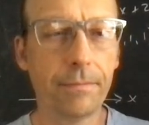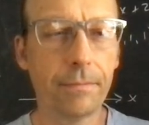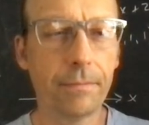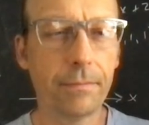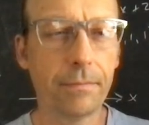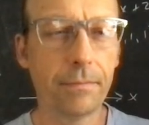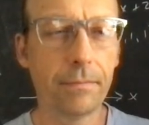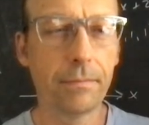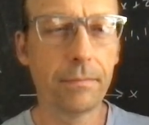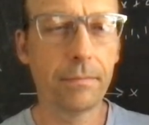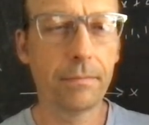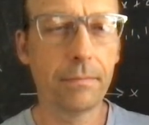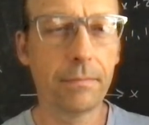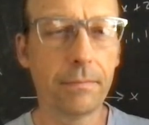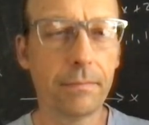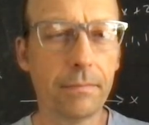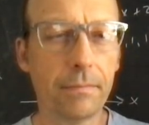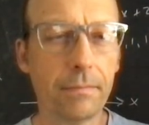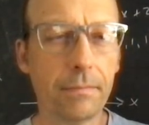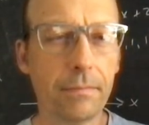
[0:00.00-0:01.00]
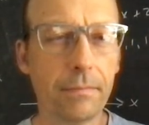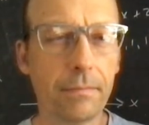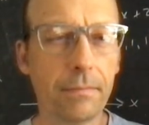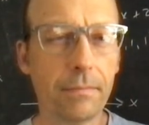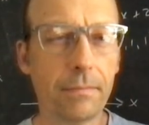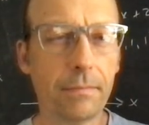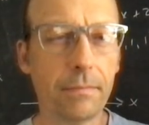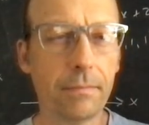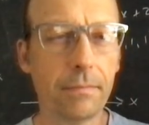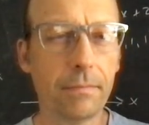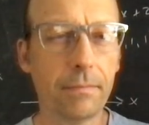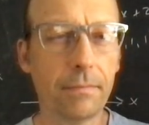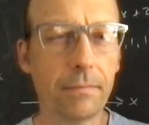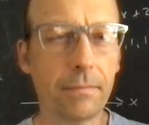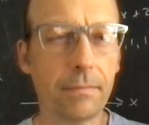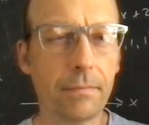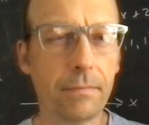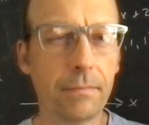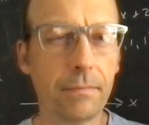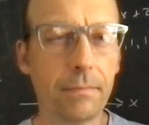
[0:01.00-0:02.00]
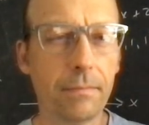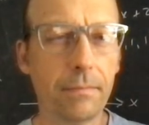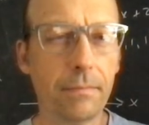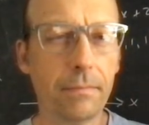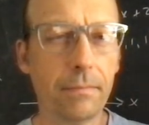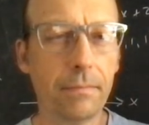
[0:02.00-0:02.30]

(silence)